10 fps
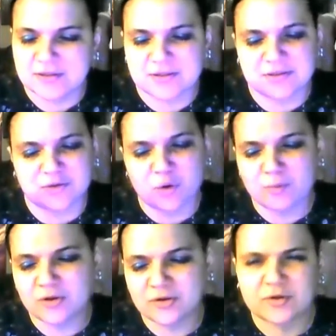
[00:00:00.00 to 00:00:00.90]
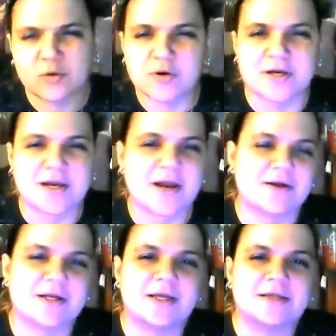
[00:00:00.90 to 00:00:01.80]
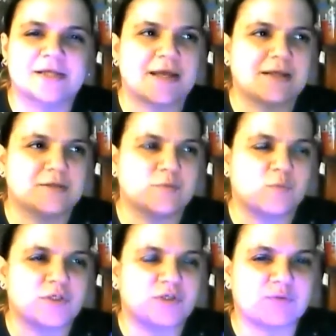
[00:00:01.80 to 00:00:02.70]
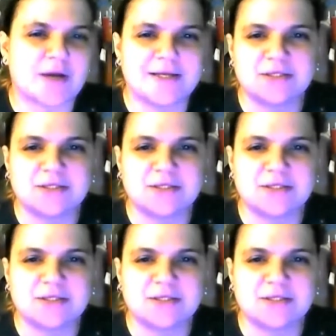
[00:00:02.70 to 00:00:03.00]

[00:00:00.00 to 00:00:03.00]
normal and ordinary, and then when you write,